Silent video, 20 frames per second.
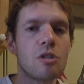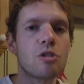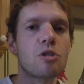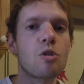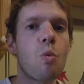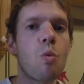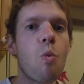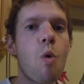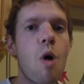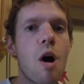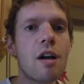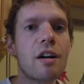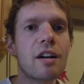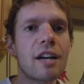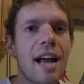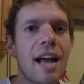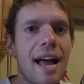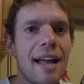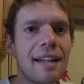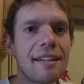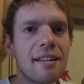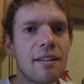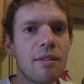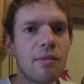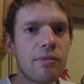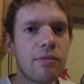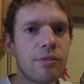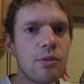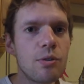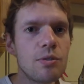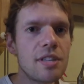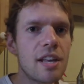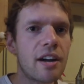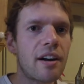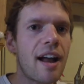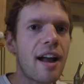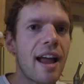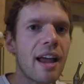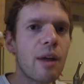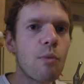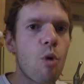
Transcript: So water con foods that are high